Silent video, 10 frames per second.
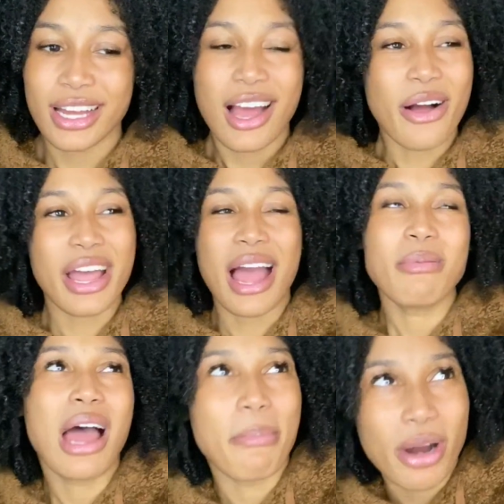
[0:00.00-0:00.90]
Okay, I'm
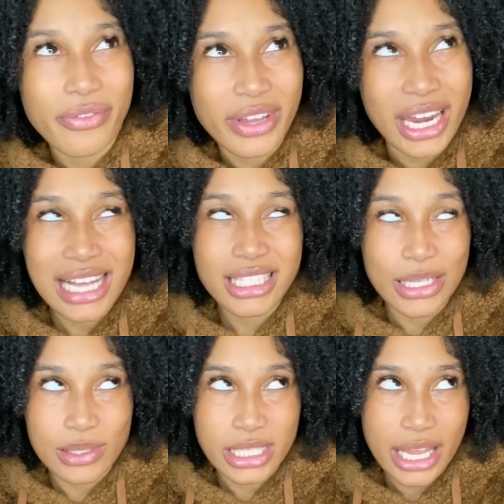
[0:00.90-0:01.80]
not perfect and I
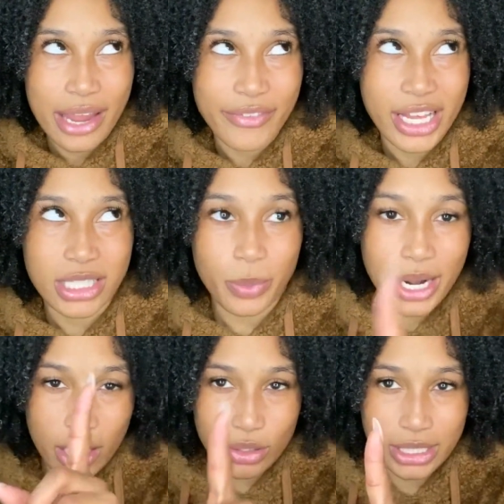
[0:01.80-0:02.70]
still see it every day. So we're
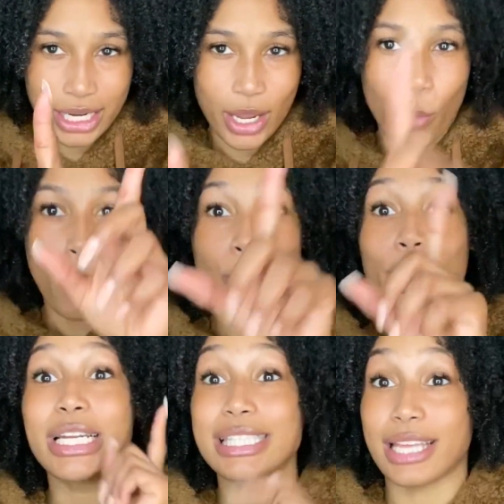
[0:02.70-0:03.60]
not going to say that. What we're
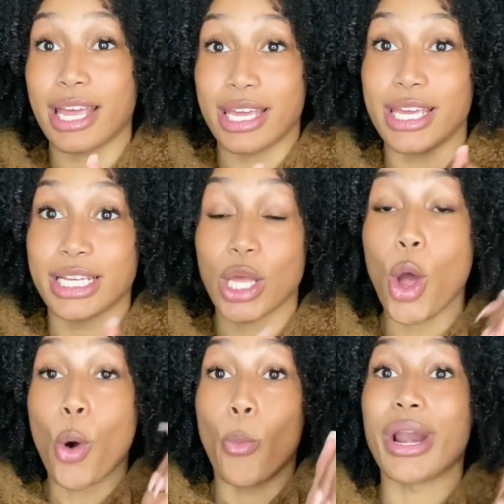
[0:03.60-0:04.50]
going to say is
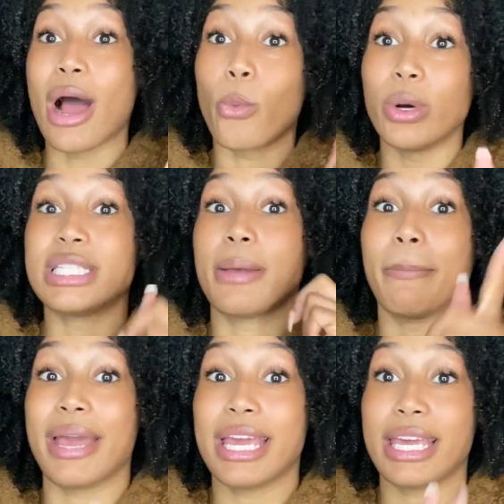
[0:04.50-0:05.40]
when I wasn't
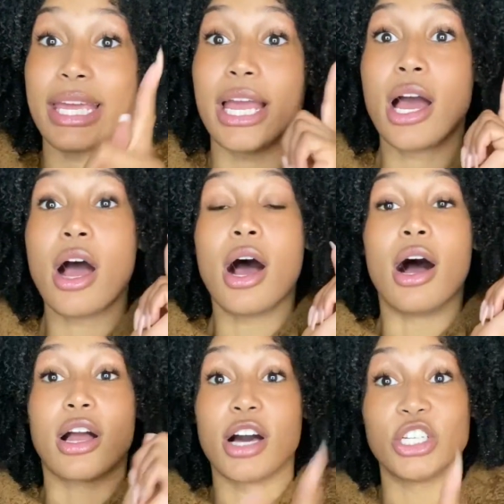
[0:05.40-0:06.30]
making a
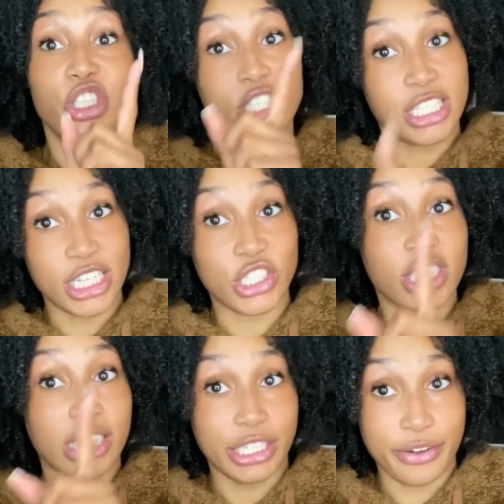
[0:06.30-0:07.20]
conscious decision
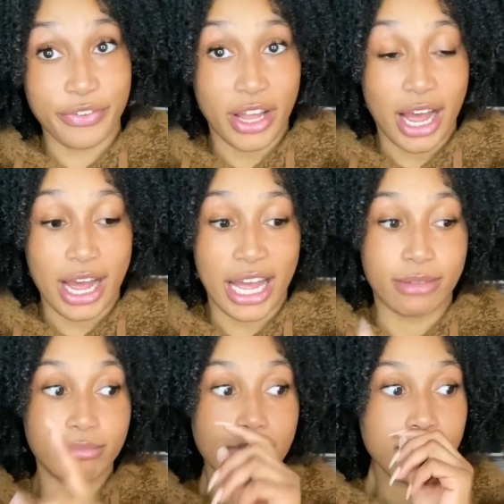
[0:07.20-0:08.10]
to live for God
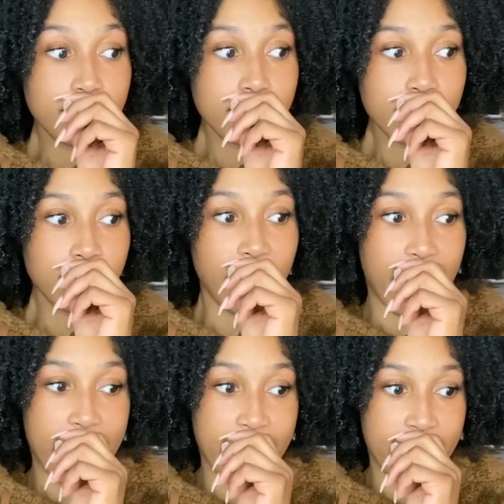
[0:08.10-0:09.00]

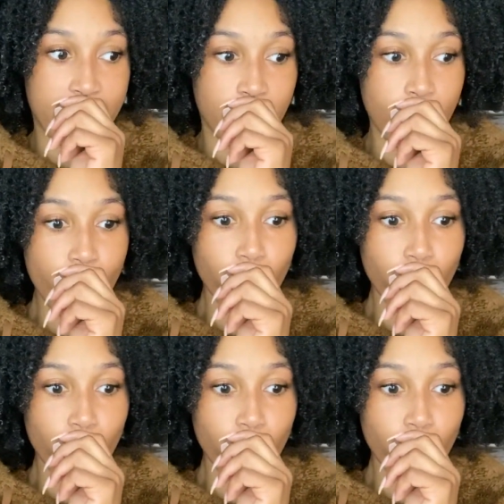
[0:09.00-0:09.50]
and